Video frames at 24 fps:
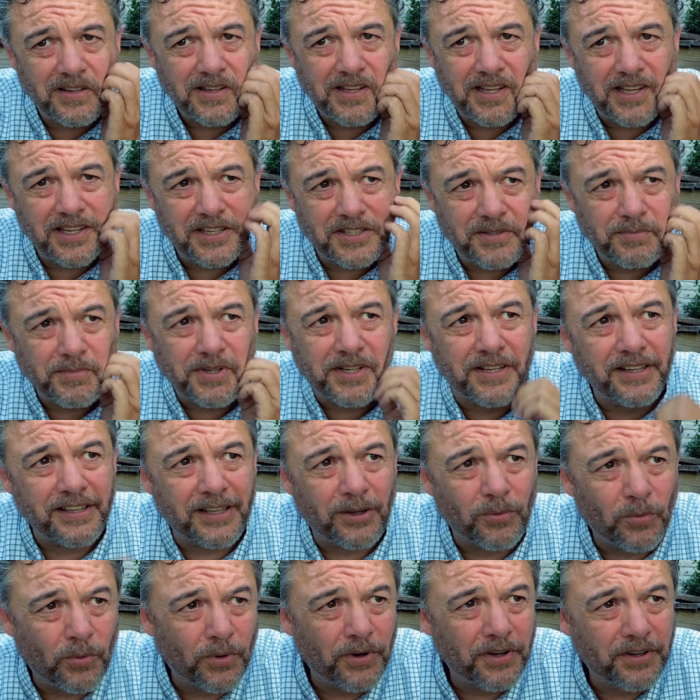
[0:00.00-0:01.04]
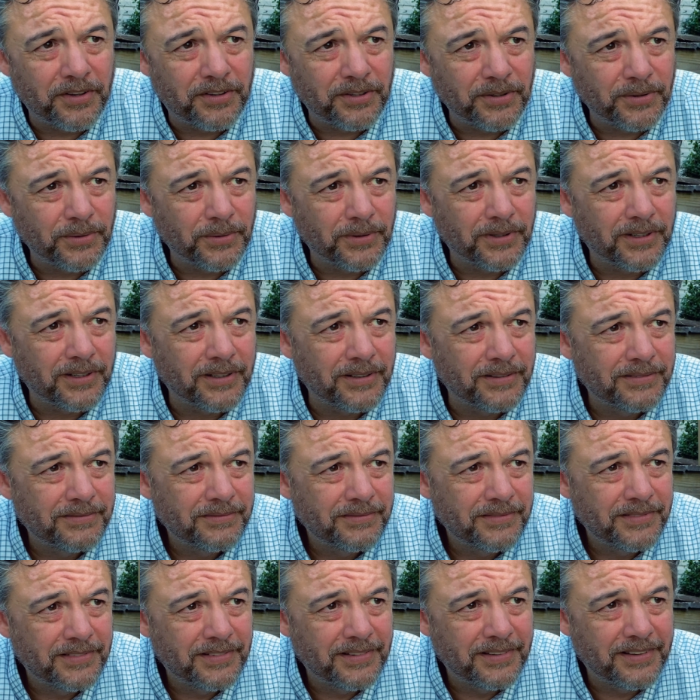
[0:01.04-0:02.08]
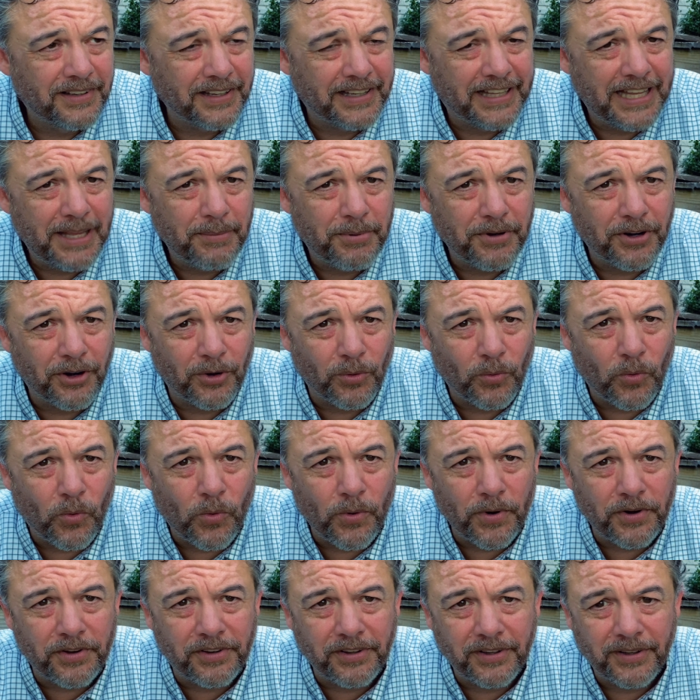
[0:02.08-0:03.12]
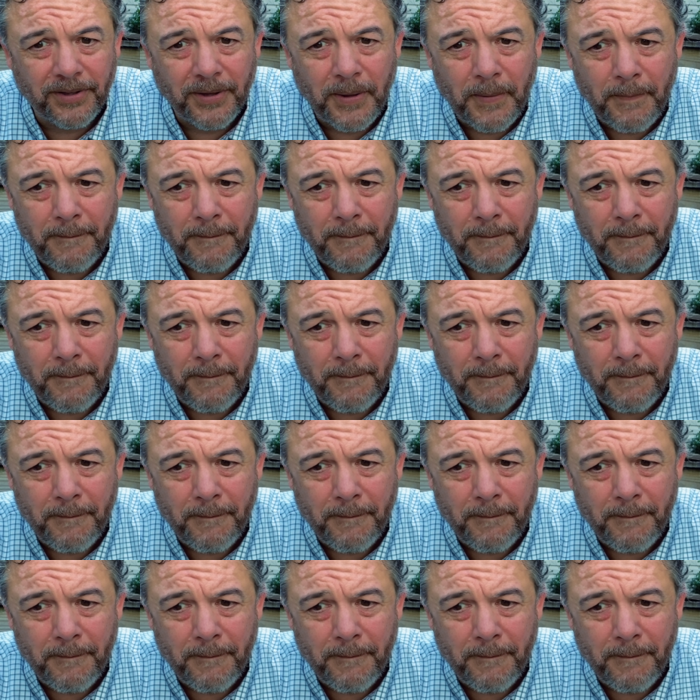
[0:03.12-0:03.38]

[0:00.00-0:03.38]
is because I wanted to keep it under warranty.